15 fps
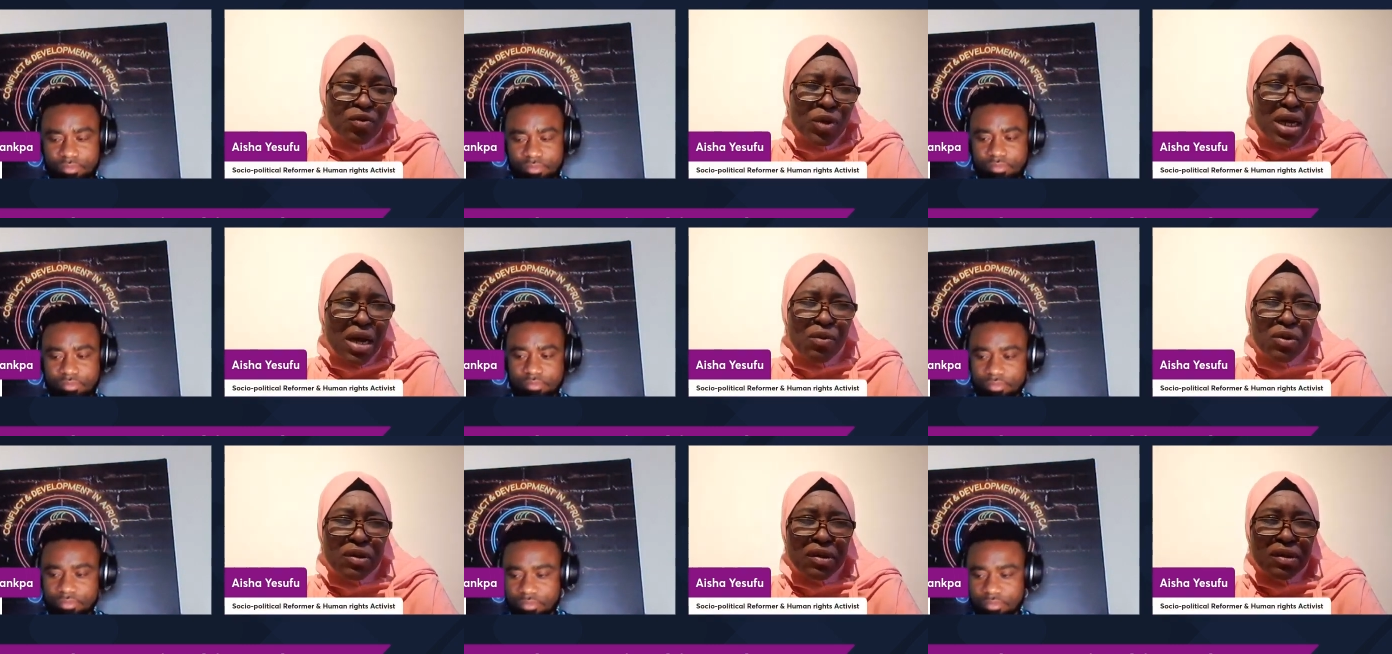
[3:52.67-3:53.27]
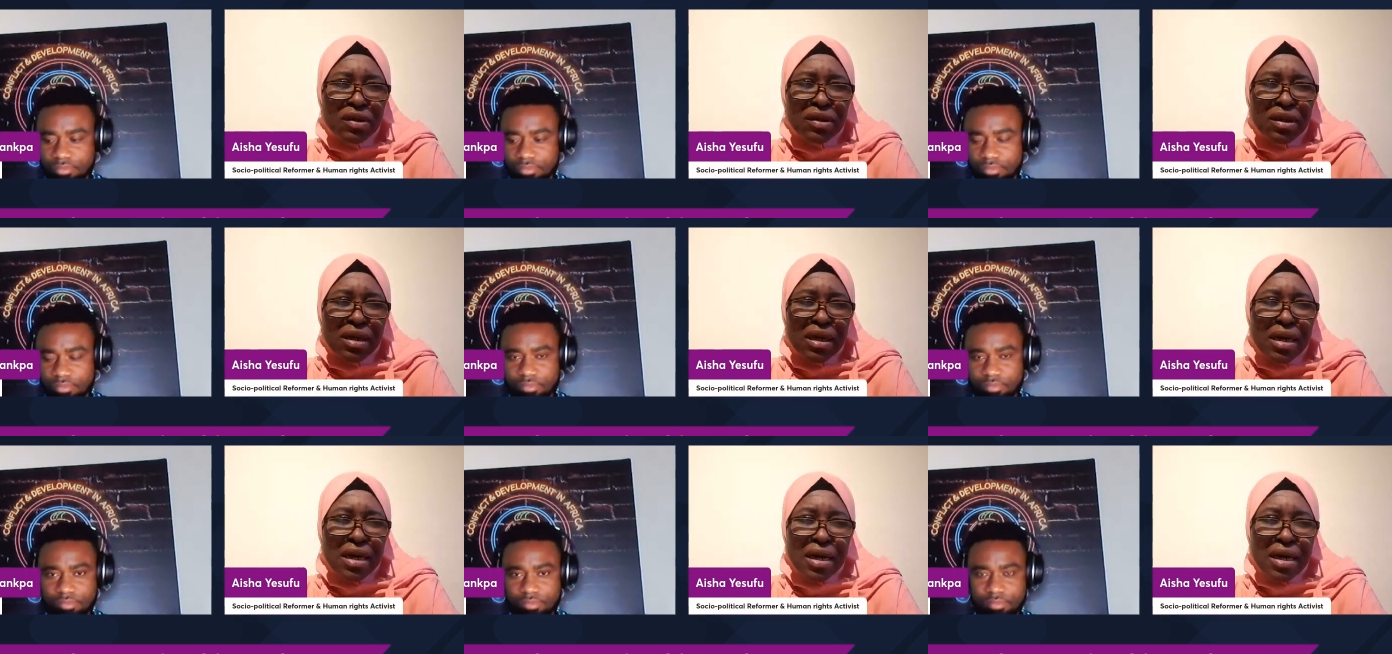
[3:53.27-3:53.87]
Speaker 1: When I was,
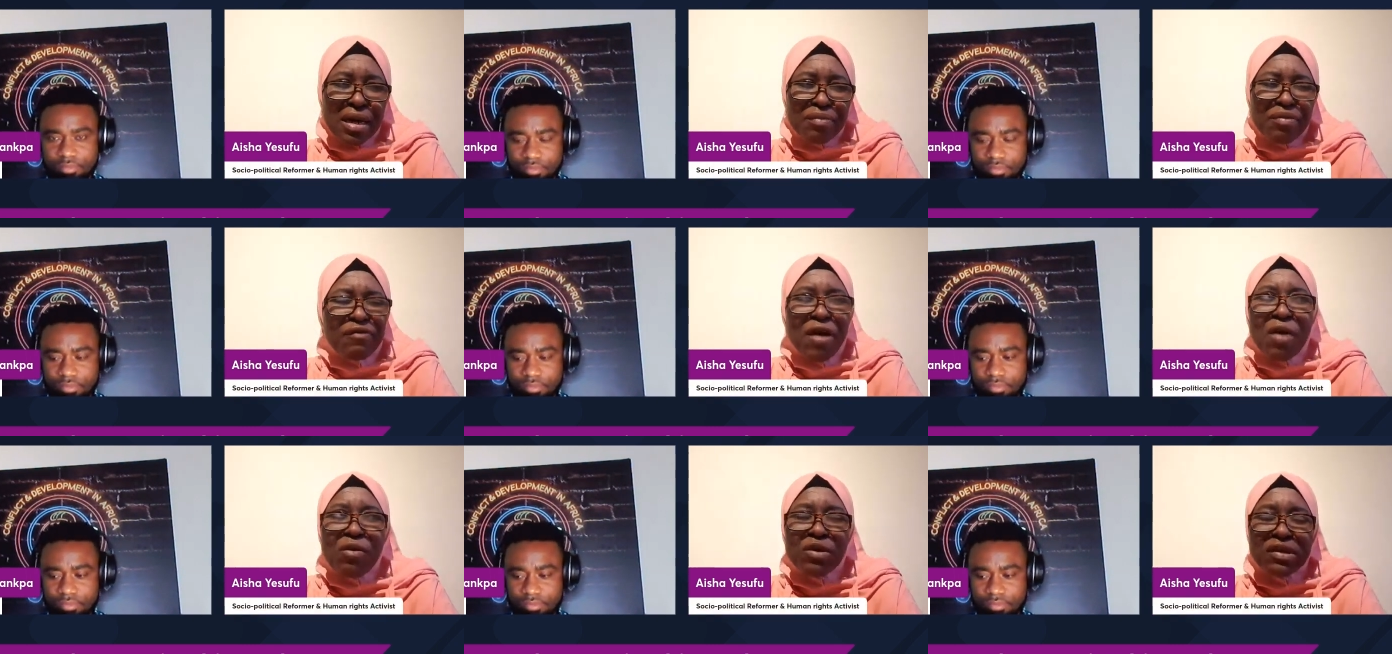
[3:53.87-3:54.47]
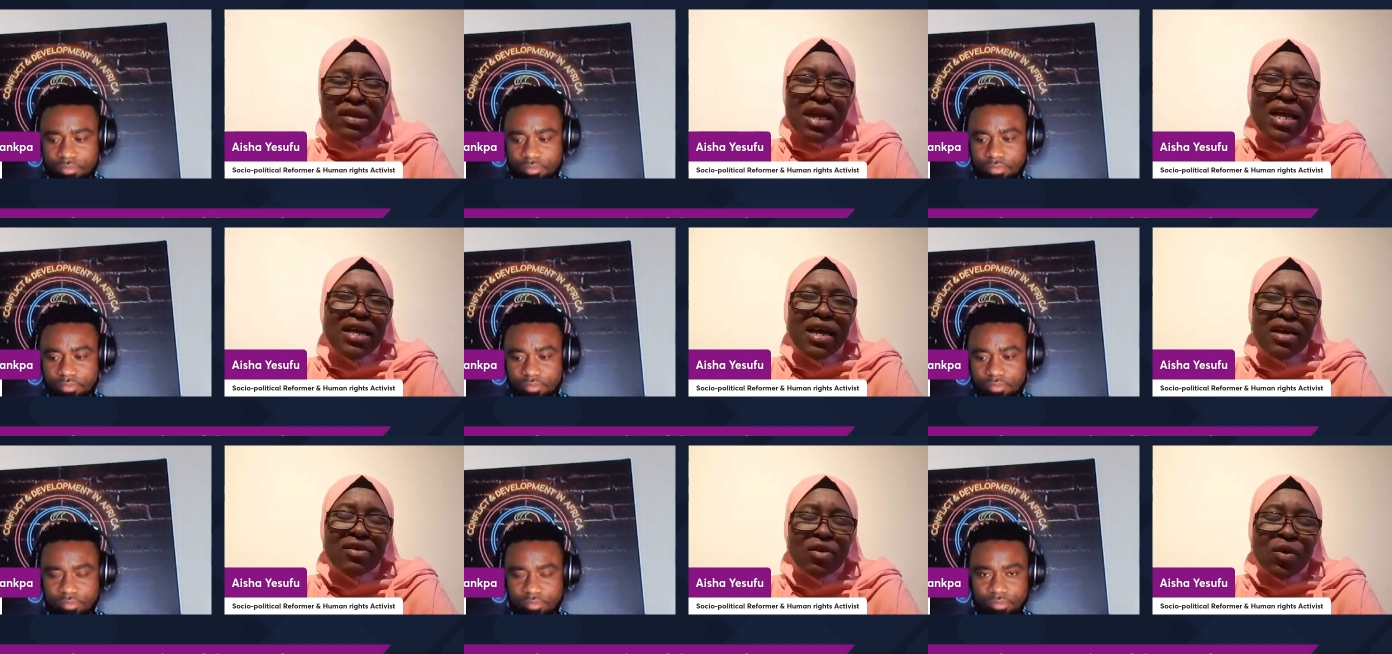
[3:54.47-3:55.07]
uh, before I was ten
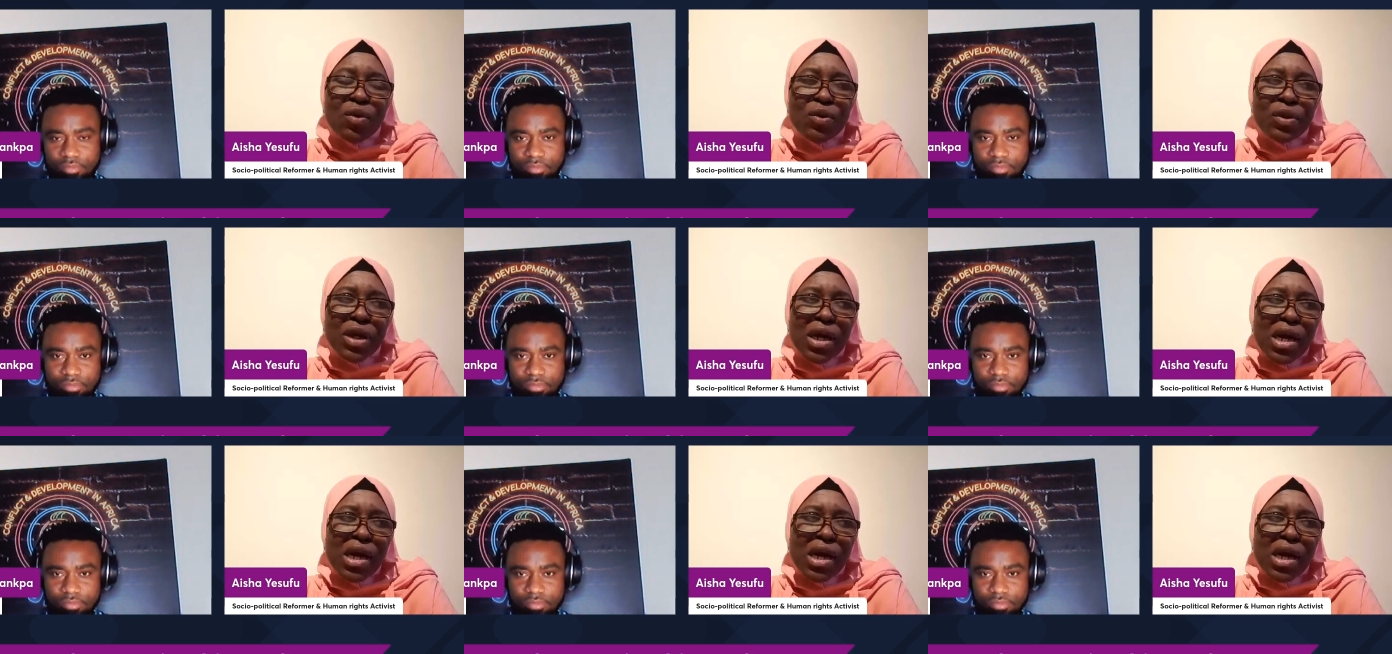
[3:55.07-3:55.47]
years old,